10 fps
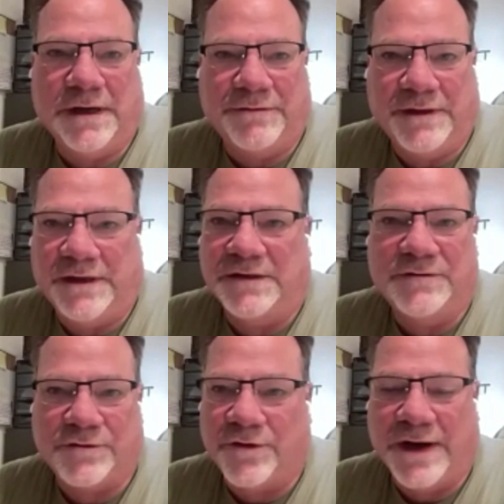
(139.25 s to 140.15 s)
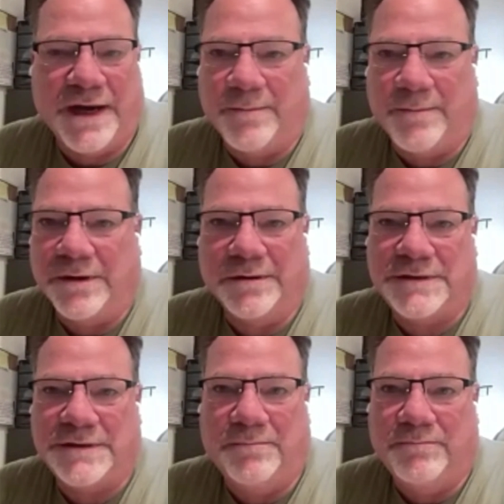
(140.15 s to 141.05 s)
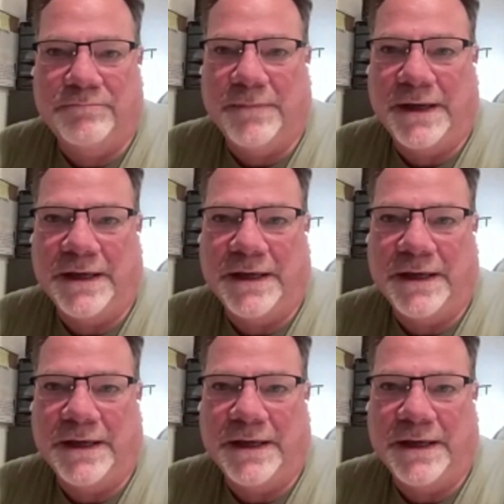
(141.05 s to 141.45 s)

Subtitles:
I think Instagram or something,